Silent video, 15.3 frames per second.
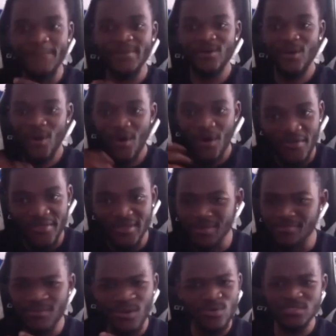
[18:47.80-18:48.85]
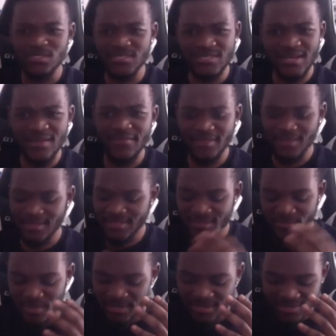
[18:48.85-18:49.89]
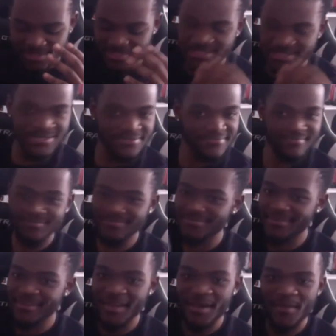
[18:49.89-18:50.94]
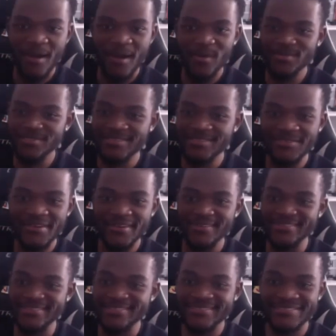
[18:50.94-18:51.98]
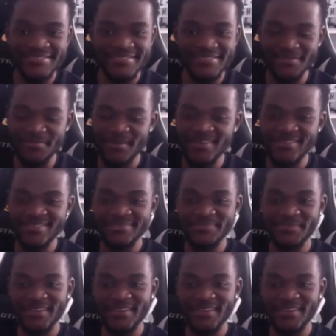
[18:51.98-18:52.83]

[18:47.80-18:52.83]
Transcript: and all the emotions and everything just made it just come out into greatness. It's amazing.